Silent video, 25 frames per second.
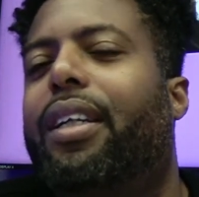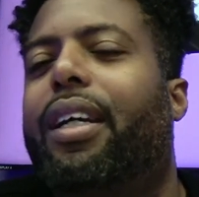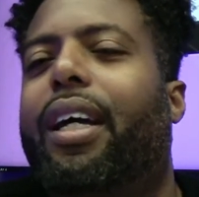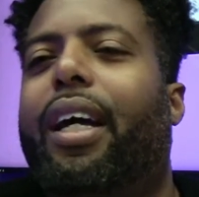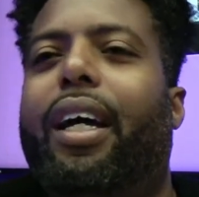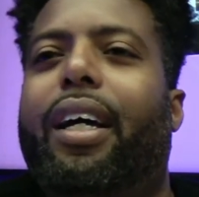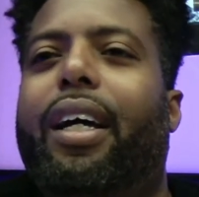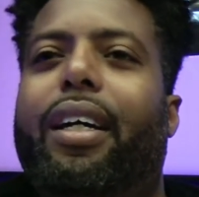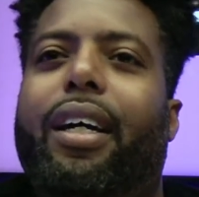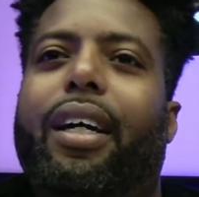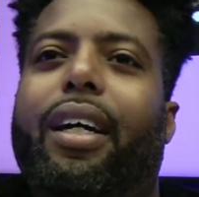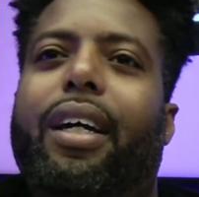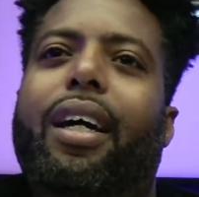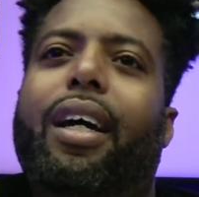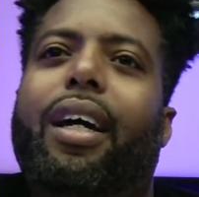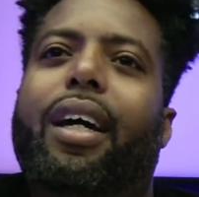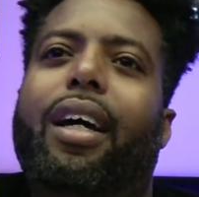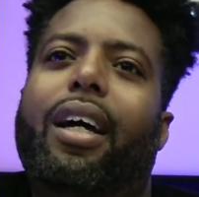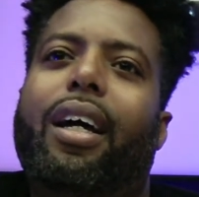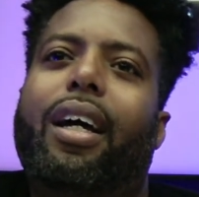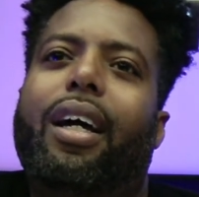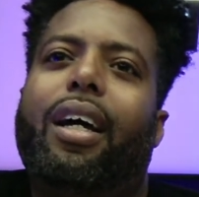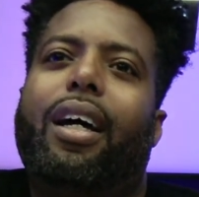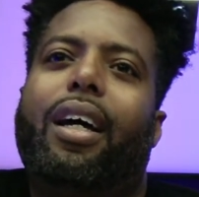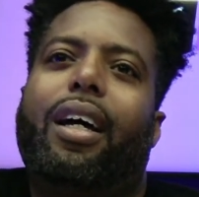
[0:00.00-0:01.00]
Yeah.
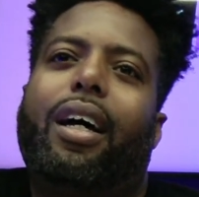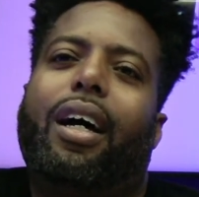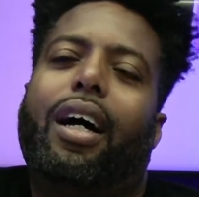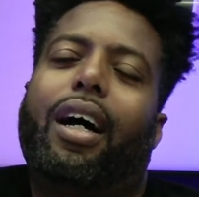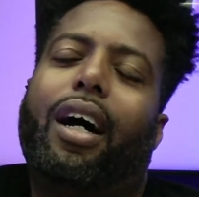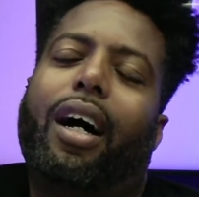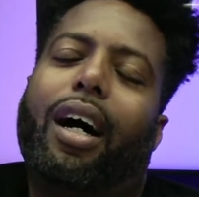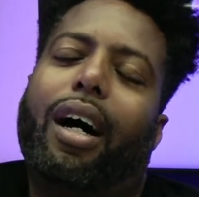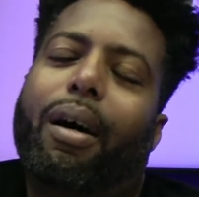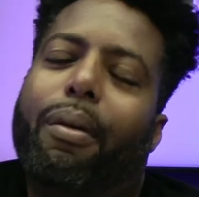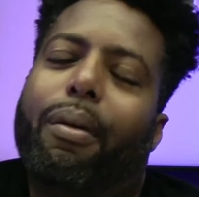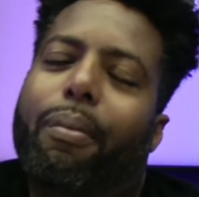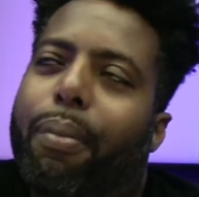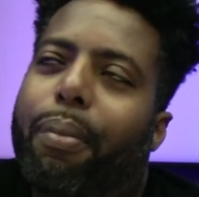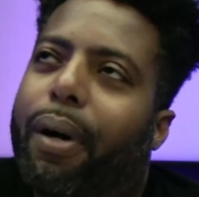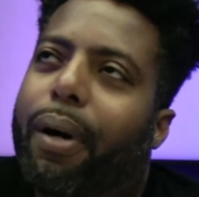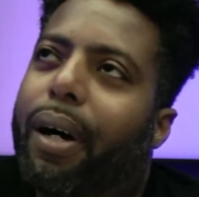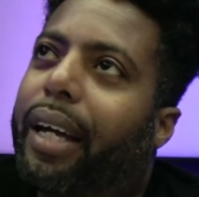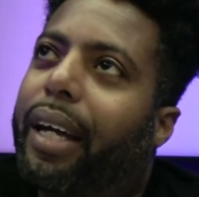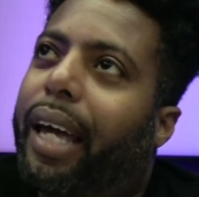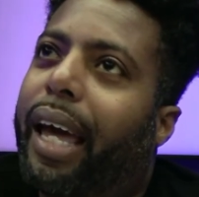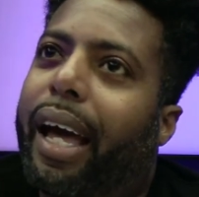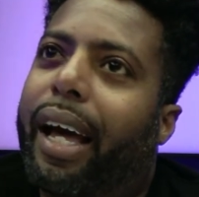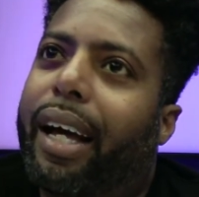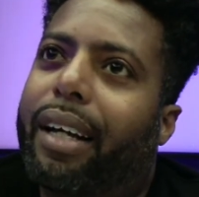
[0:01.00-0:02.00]
But
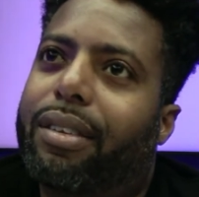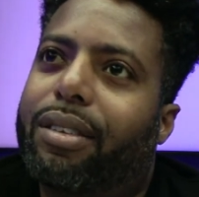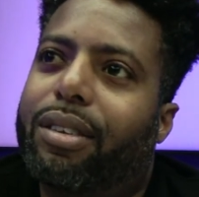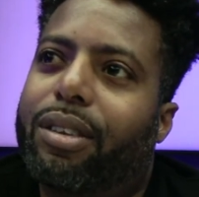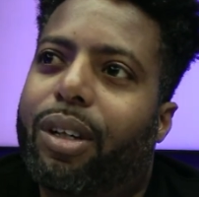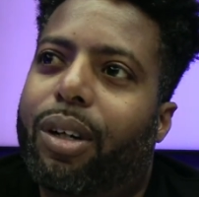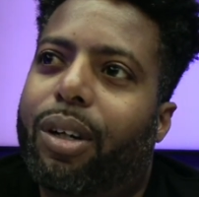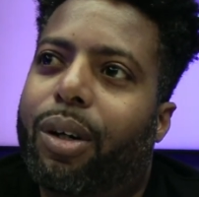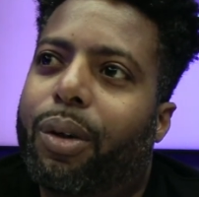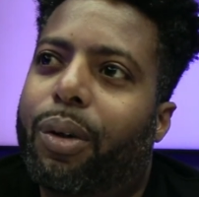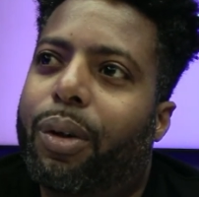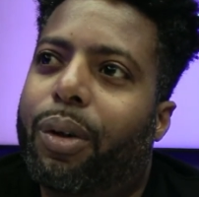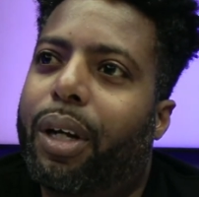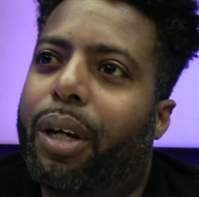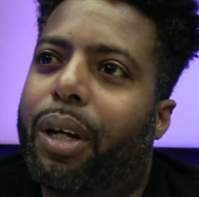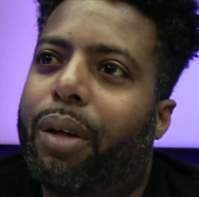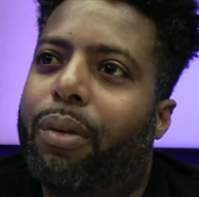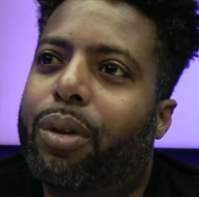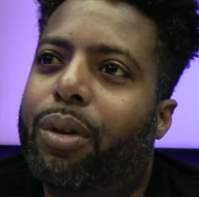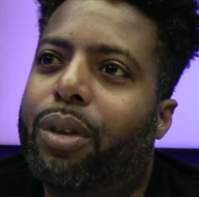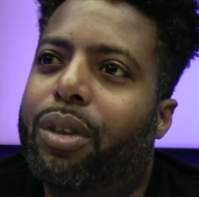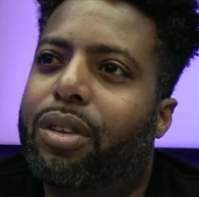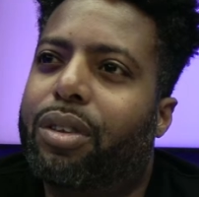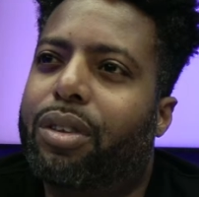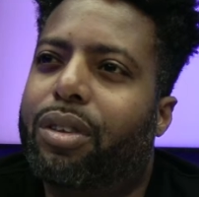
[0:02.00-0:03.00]
yeah, so it
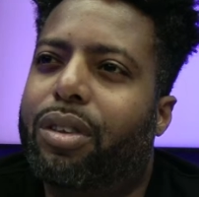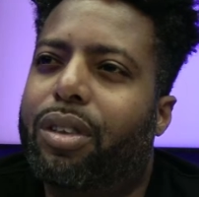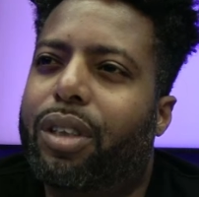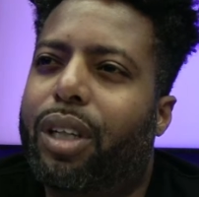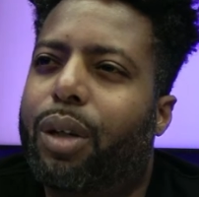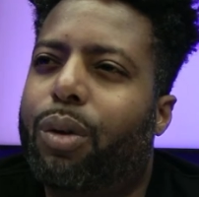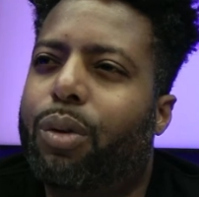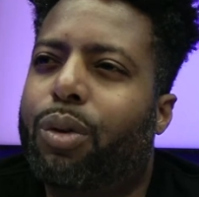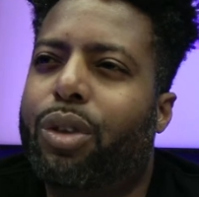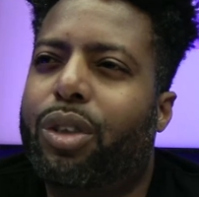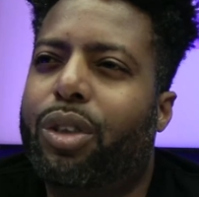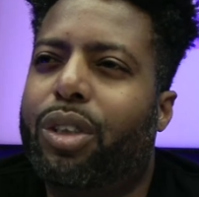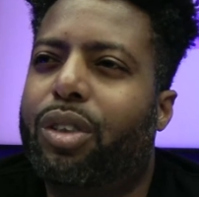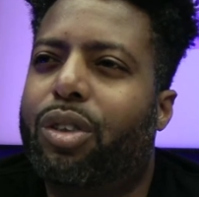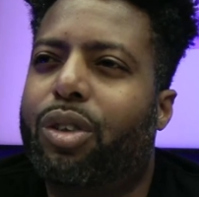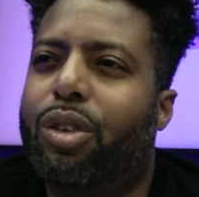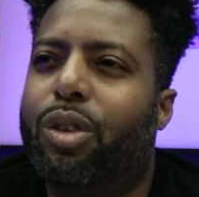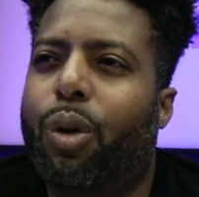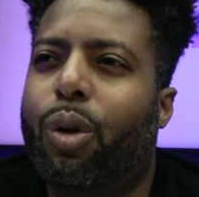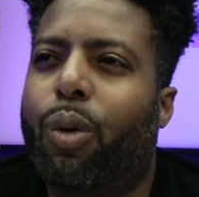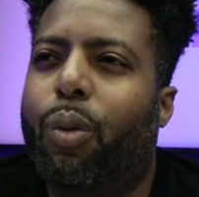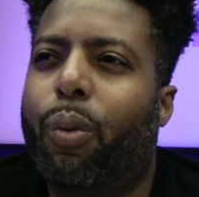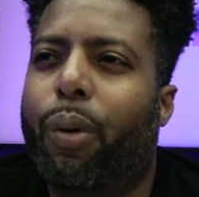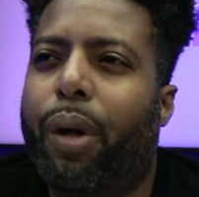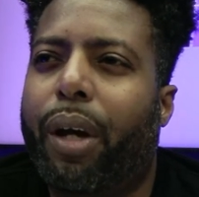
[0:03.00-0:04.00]
was just so
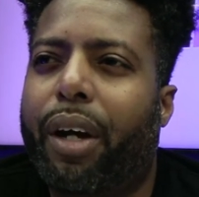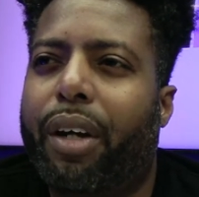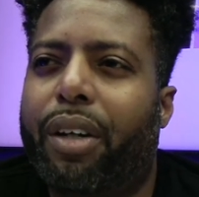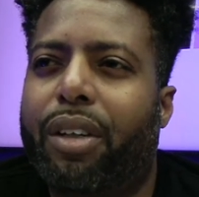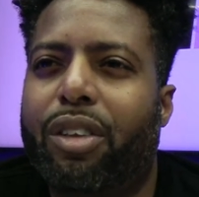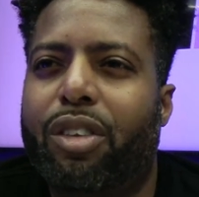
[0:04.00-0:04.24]
weird,